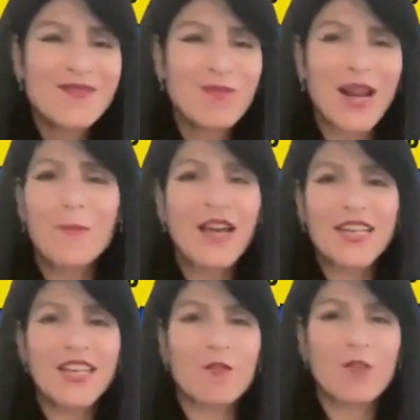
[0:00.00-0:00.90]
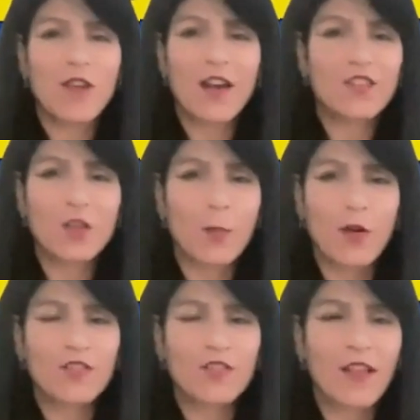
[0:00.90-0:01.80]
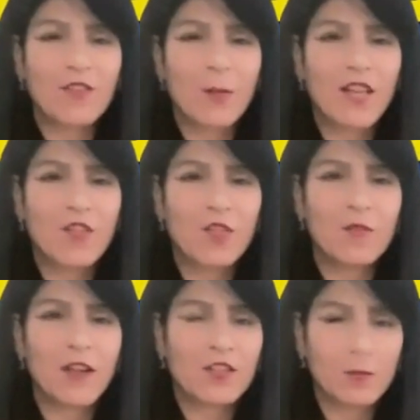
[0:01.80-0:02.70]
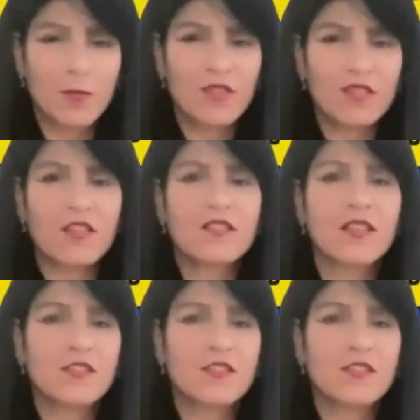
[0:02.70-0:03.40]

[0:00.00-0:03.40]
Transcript: But I'm not going to give you advice on your personal life. I'm going to give you advice on business. And